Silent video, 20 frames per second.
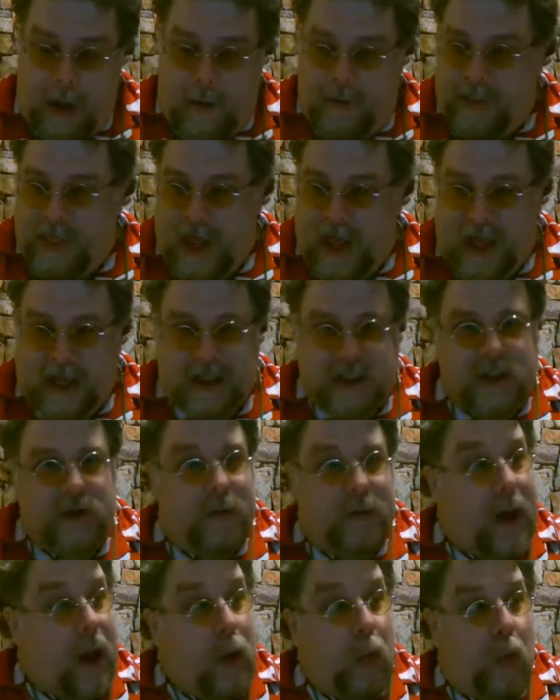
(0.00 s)
Thanks to
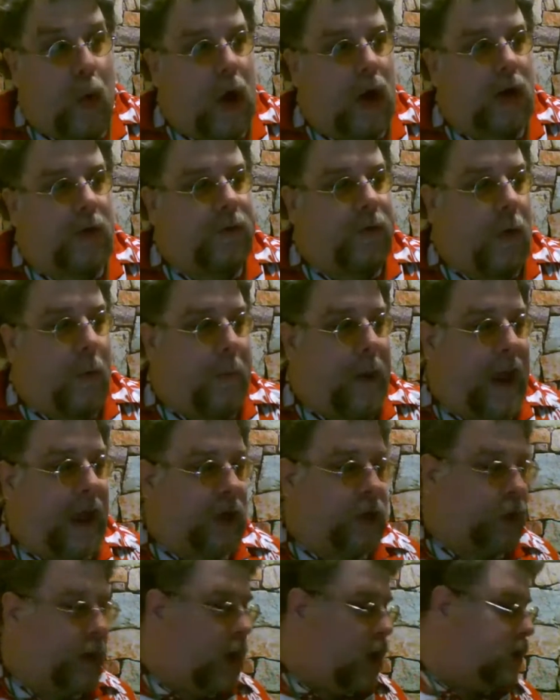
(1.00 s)
my wonderful
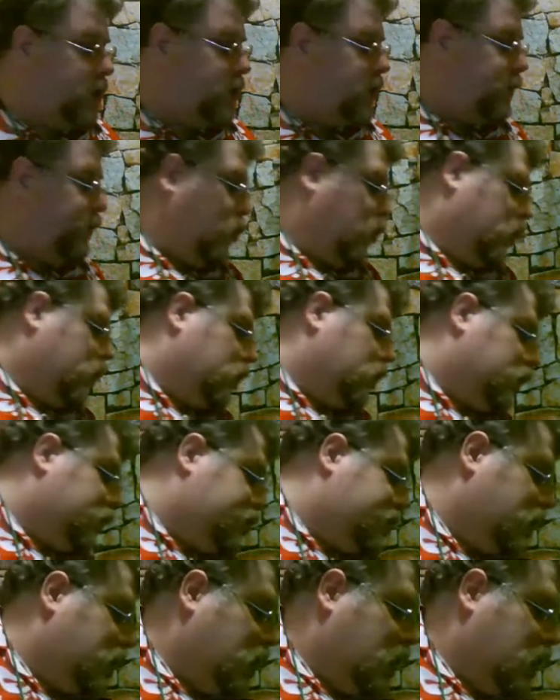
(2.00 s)
Patreon supporters.